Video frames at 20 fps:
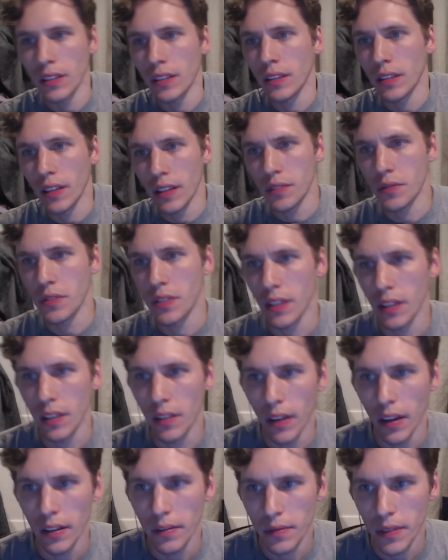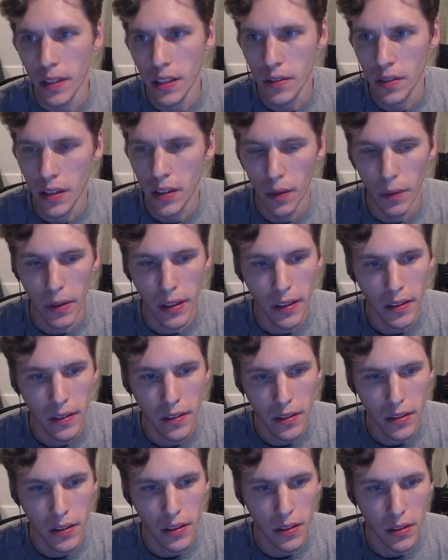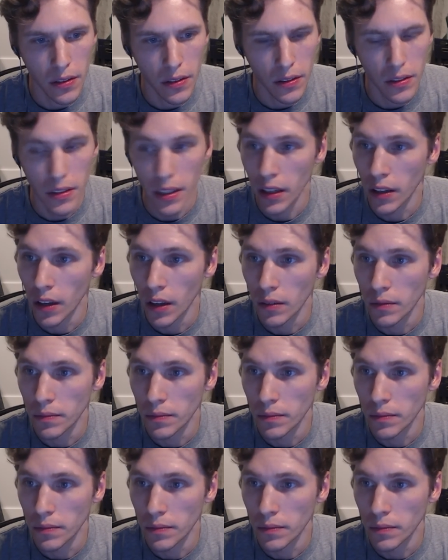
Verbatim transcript: Thanks for sticking around. Thanks for coming in to say hello